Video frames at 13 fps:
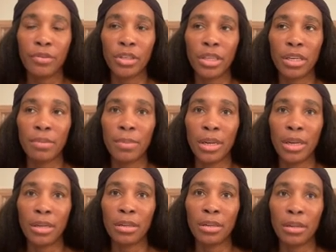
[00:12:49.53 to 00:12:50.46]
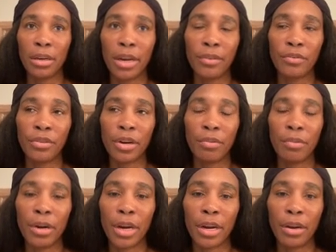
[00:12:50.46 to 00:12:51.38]
for 10 minutes, and then after I
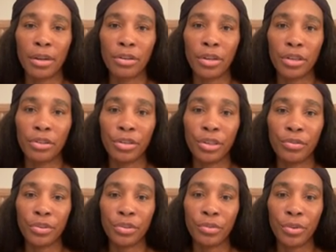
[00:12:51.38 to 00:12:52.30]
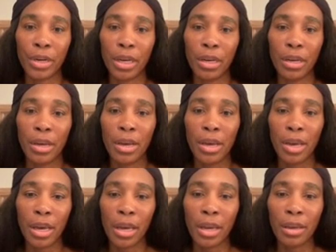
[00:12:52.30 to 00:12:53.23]
work out, I try to stretch for 20.
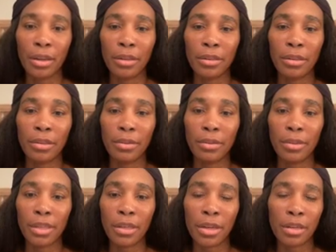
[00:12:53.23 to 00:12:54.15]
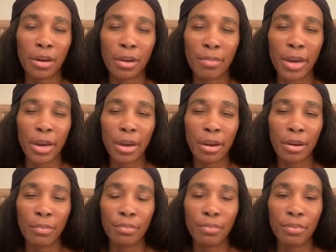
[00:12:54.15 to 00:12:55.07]
And since I started my
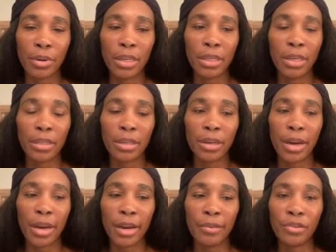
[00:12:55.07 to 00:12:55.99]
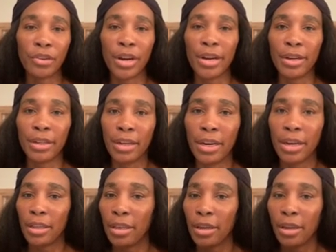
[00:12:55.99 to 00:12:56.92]
preseason, I've tried not to let
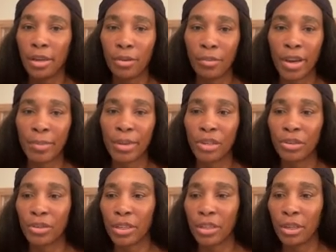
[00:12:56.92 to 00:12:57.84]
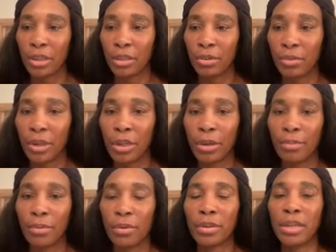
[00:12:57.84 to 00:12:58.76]
anything get in the way of my stretching. It's really
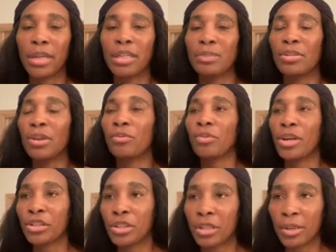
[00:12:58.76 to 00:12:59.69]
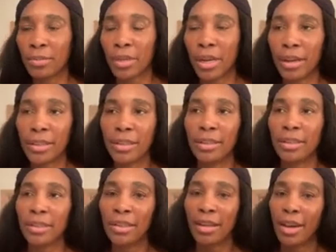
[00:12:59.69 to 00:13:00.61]
important. A lot of times I'll rush to something else.
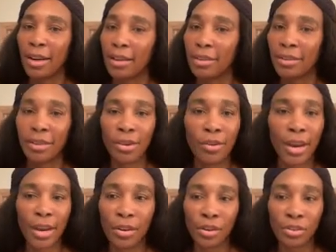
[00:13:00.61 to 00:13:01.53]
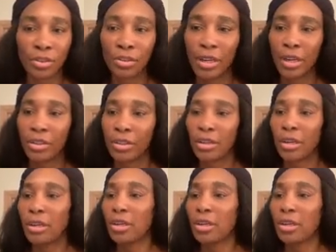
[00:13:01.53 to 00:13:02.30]
Just gotta slow down and stretch.